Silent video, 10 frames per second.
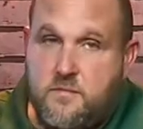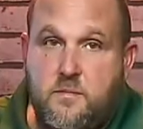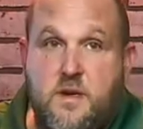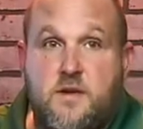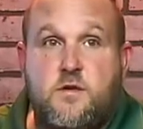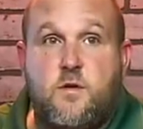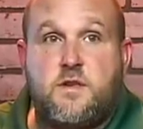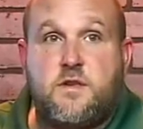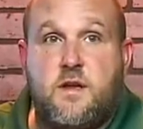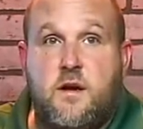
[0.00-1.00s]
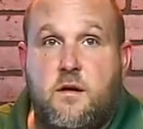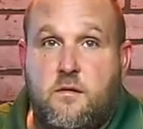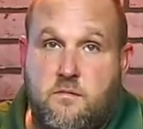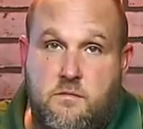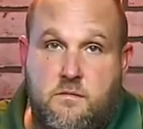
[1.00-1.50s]
because it wasn't there.
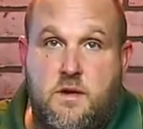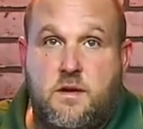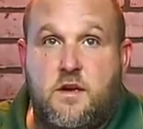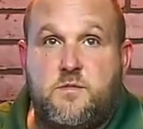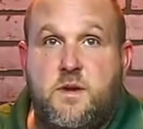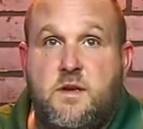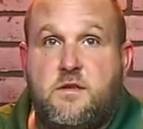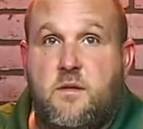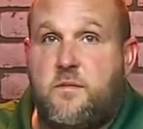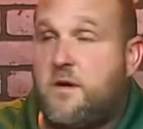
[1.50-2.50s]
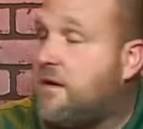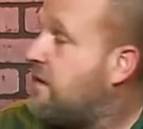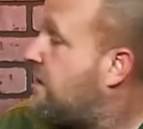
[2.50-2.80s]
It does mean something.